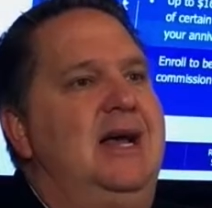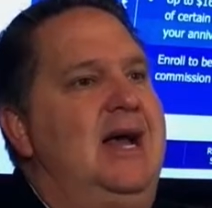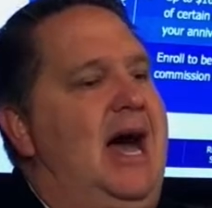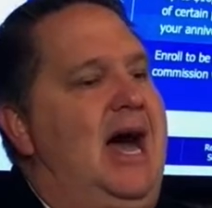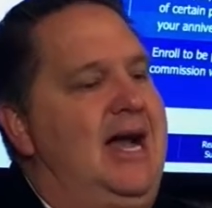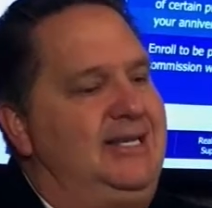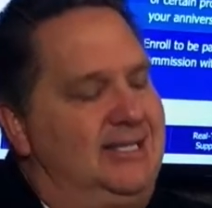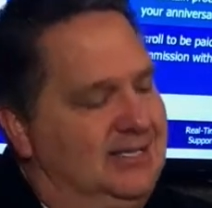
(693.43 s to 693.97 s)

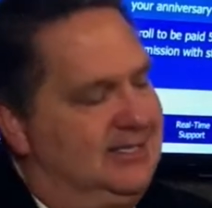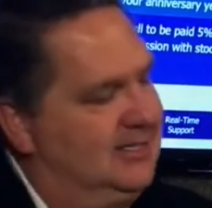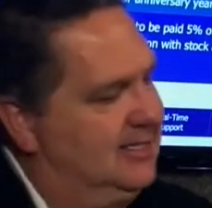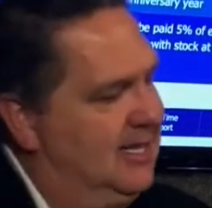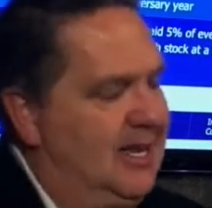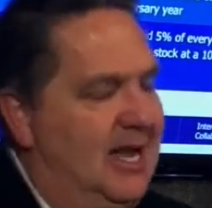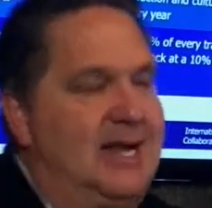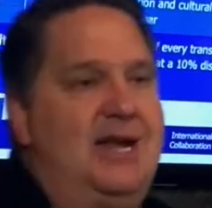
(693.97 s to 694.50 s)

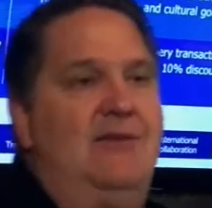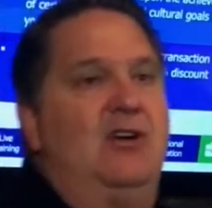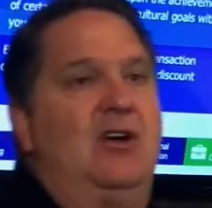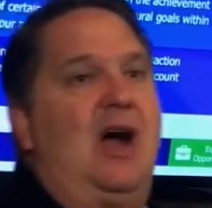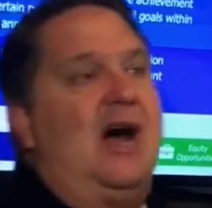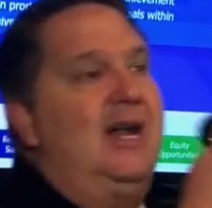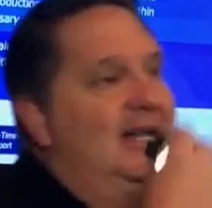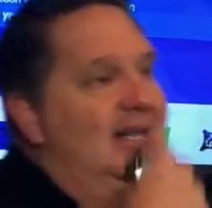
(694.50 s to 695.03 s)
I never
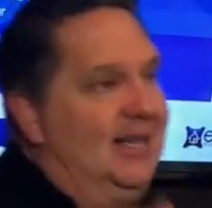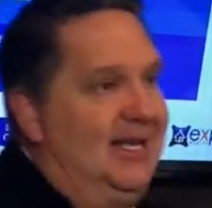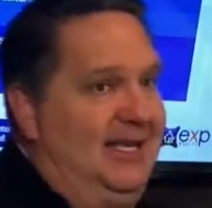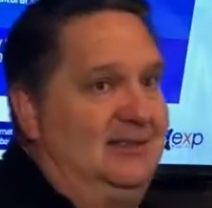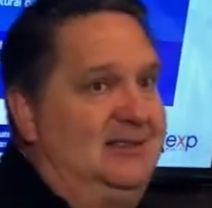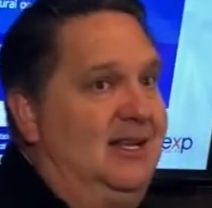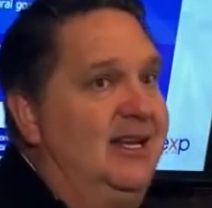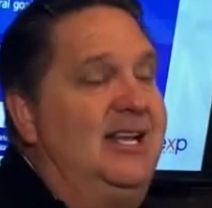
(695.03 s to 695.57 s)
got any
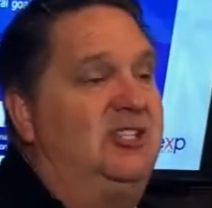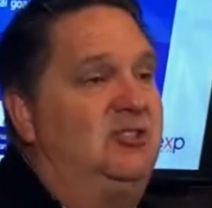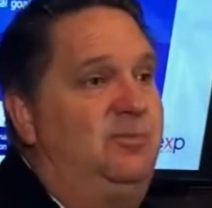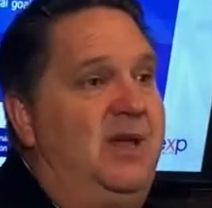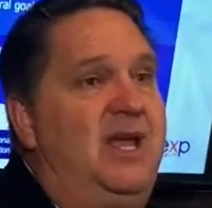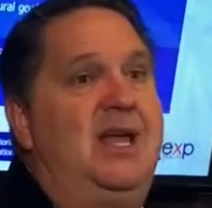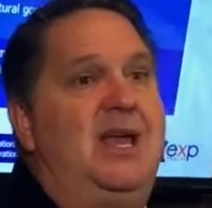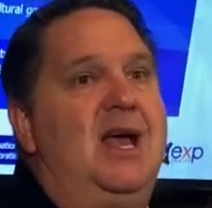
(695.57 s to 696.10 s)
leads. At
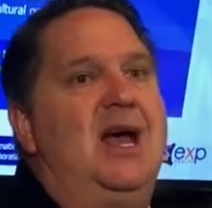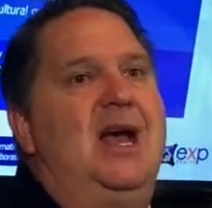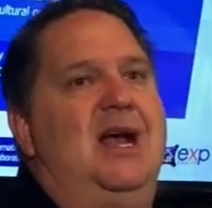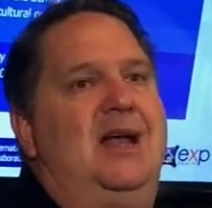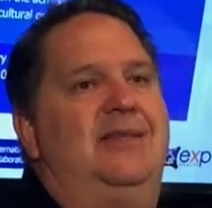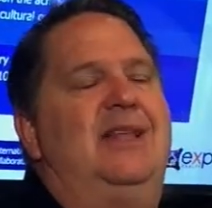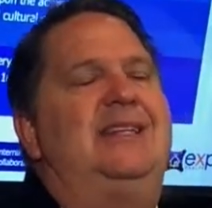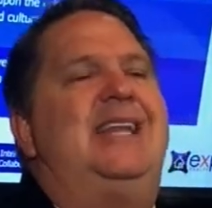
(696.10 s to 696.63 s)
eXp,
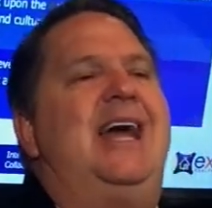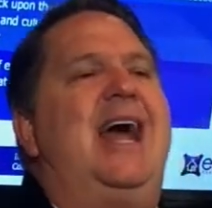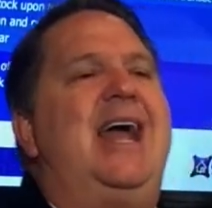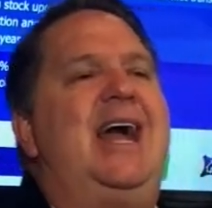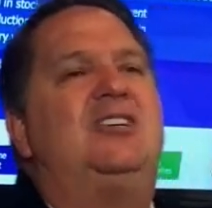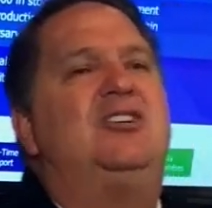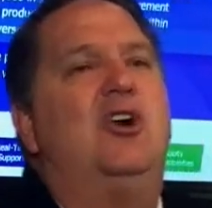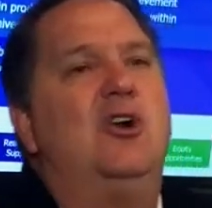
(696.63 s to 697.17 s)
the day
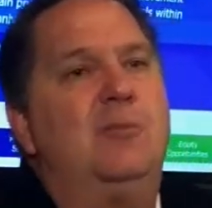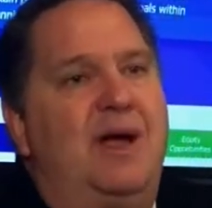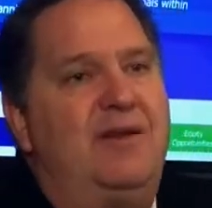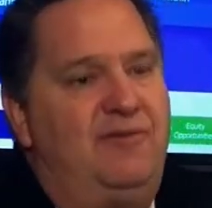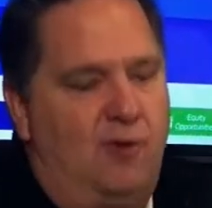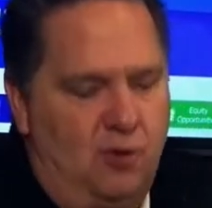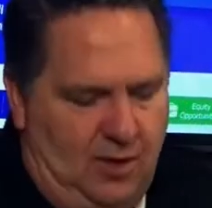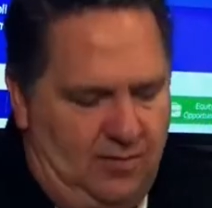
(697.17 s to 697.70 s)
I turned my
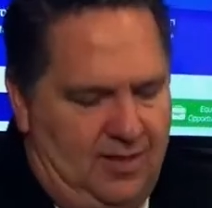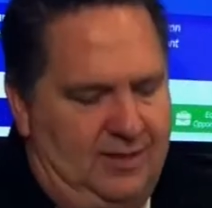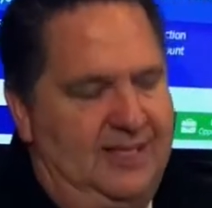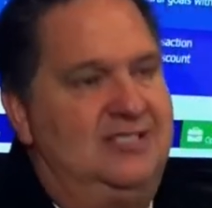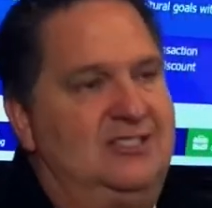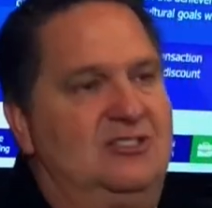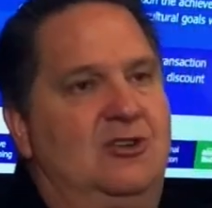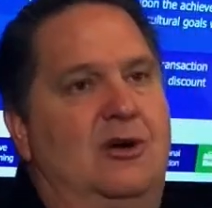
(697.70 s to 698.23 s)
phone on, the
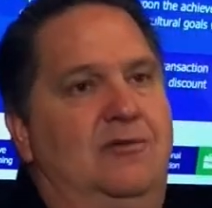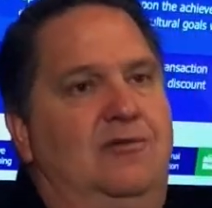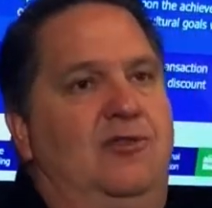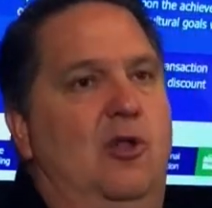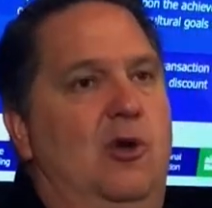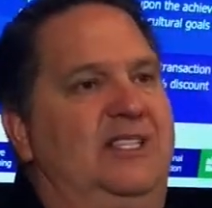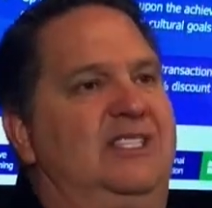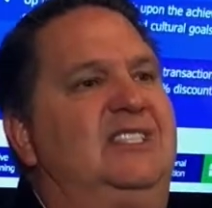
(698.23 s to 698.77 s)
leads started
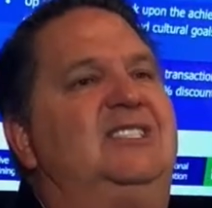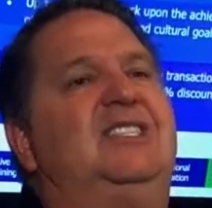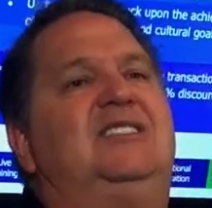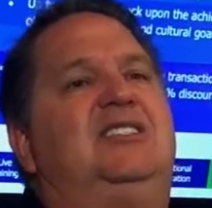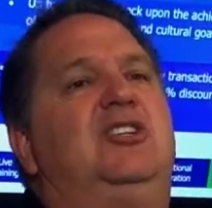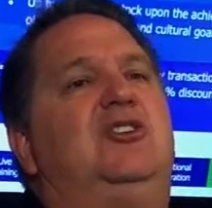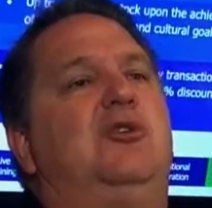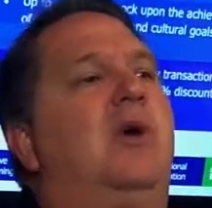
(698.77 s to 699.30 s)
flowing
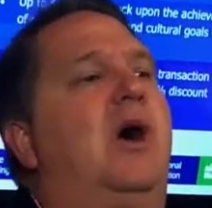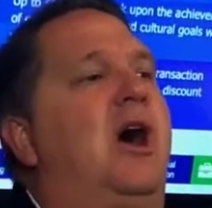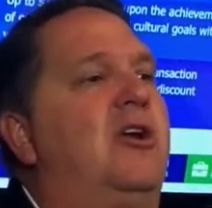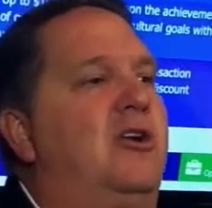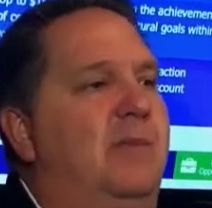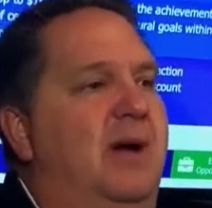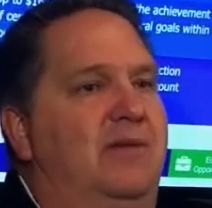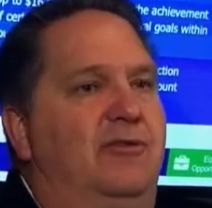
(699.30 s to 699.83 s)
60 to
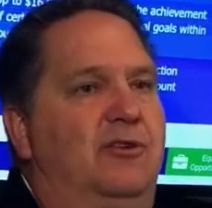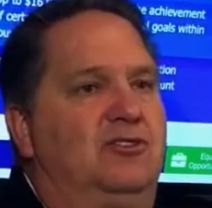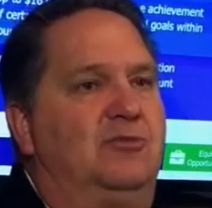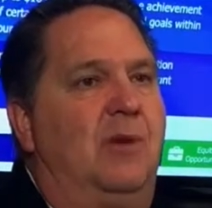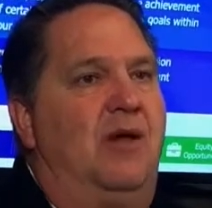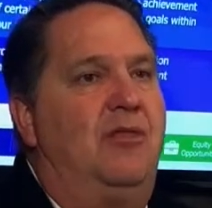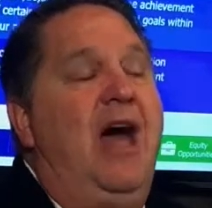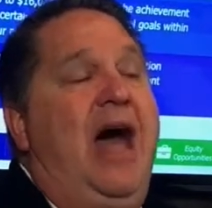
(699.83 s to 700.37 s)
100 my first
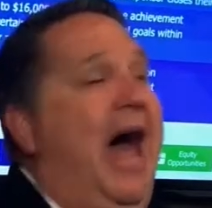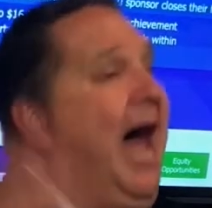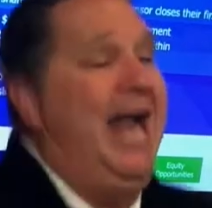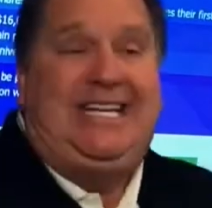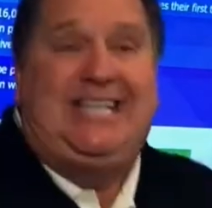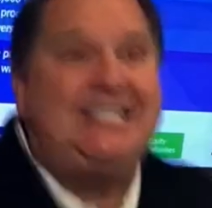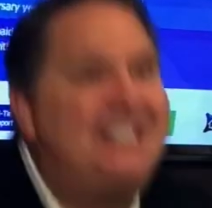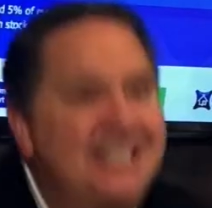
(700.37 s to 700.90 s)
month. I
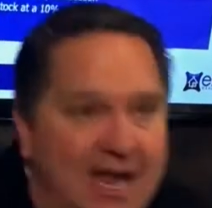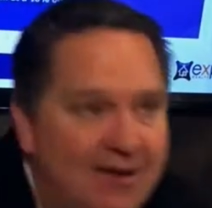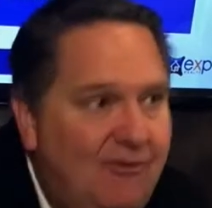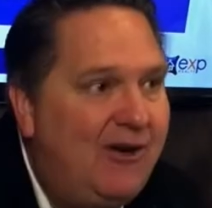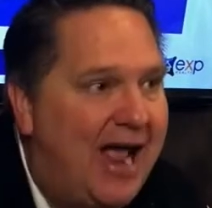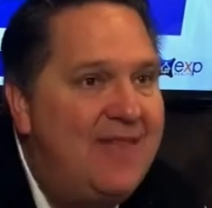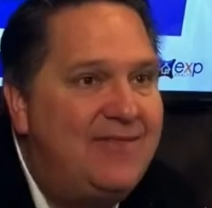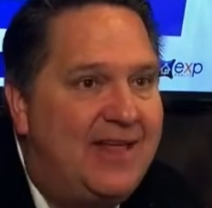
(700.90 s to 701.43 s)
just never
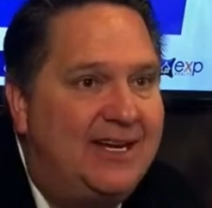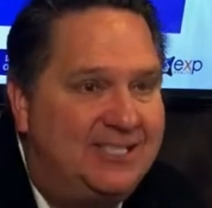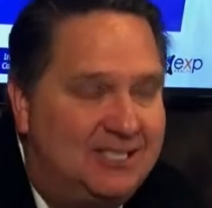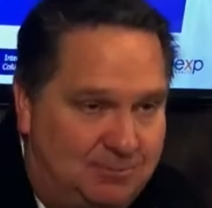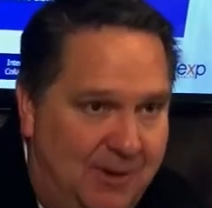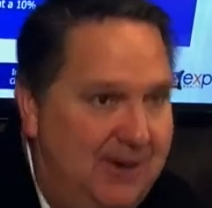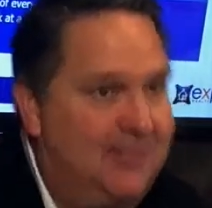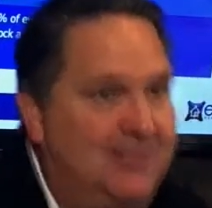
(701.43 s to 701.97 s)
had that
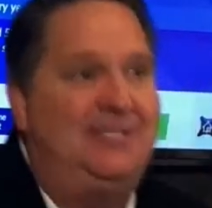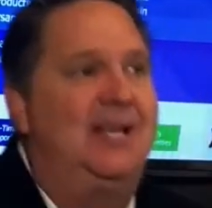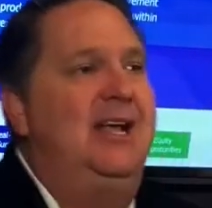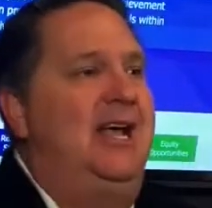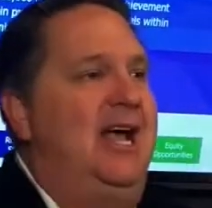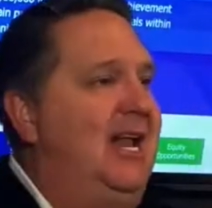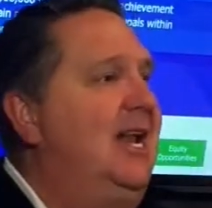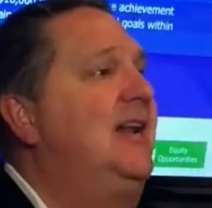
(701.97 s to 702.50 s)
experience
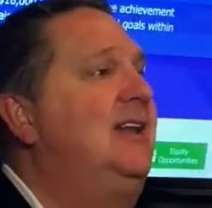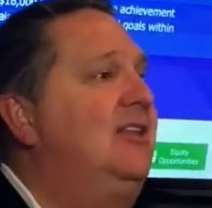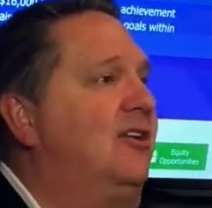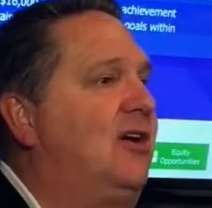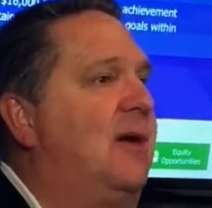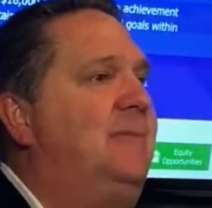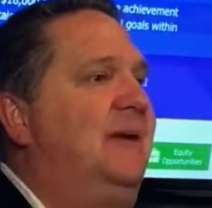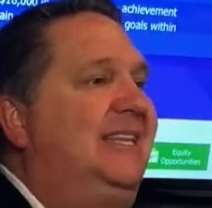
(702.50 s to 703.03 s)
at any other
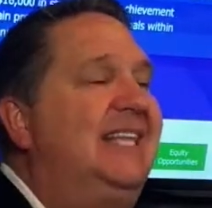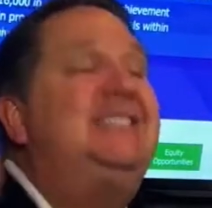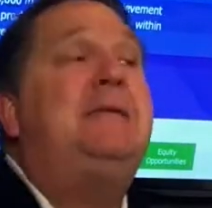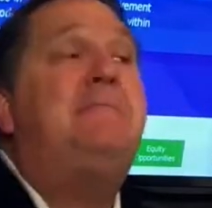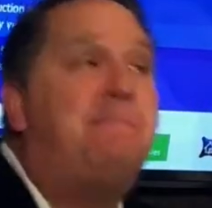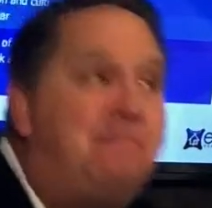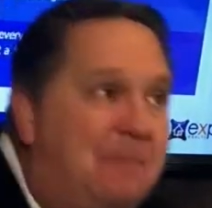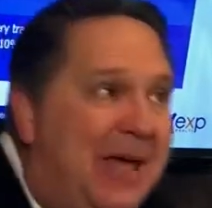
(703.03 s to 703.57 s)
company. That's a
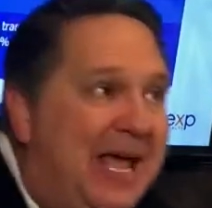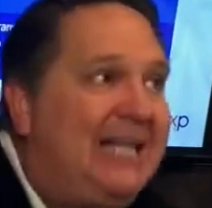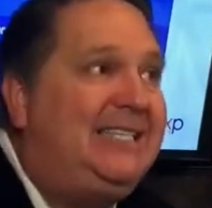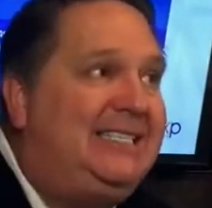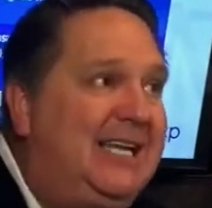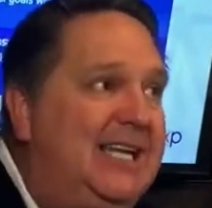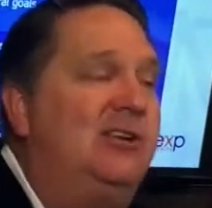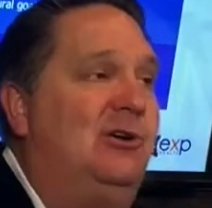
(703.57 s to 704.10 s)
big
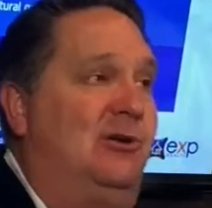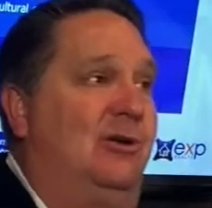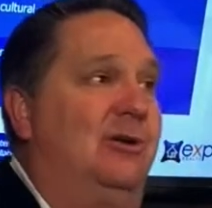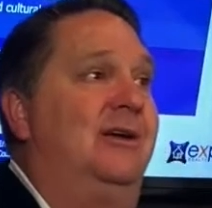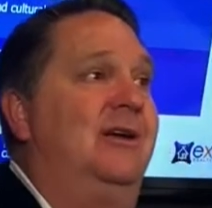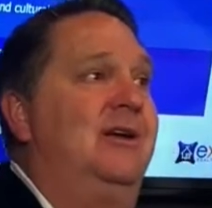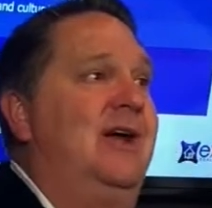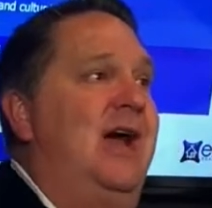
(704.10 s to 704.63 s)
deal.
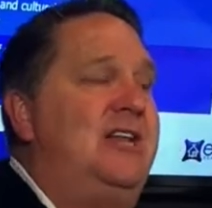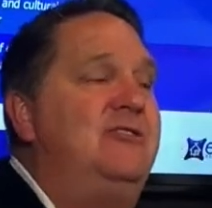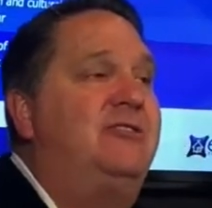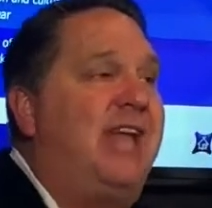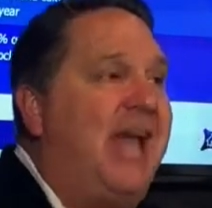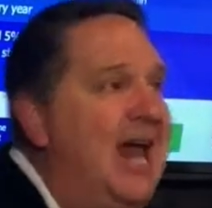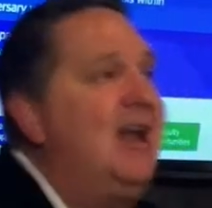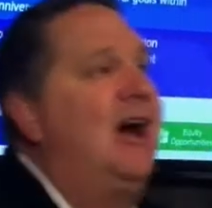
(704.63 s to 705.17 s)
And you
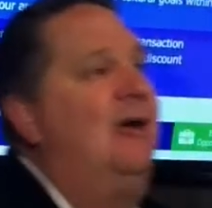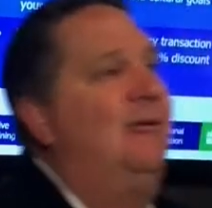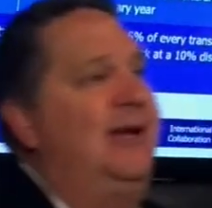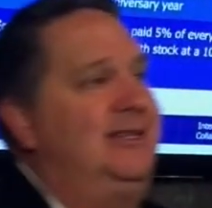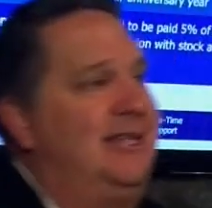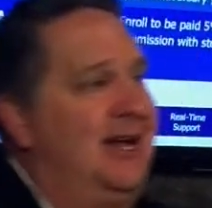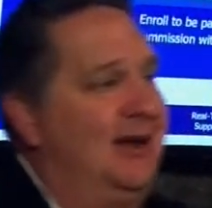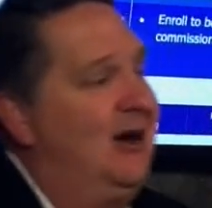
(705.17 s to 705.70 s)
cannot
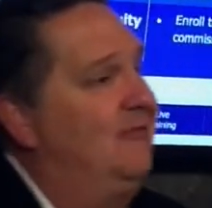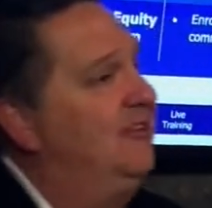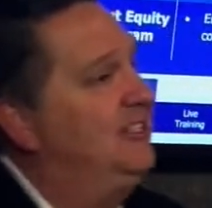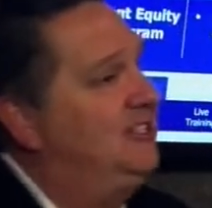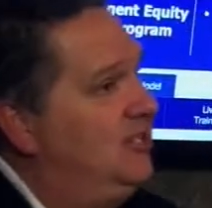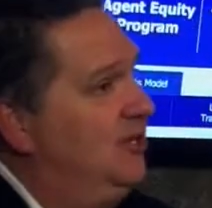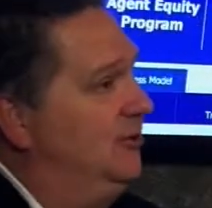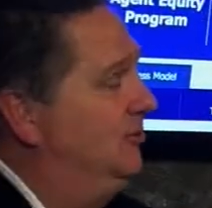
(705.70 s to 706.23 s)
write that off. It's
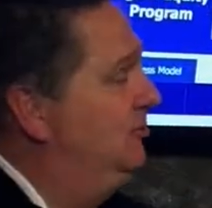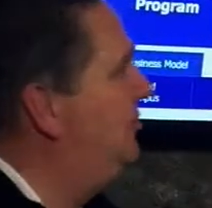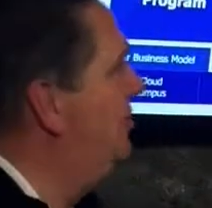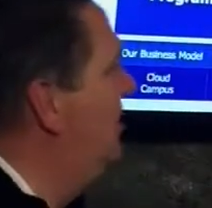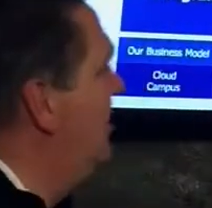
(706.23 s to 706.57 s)
huge.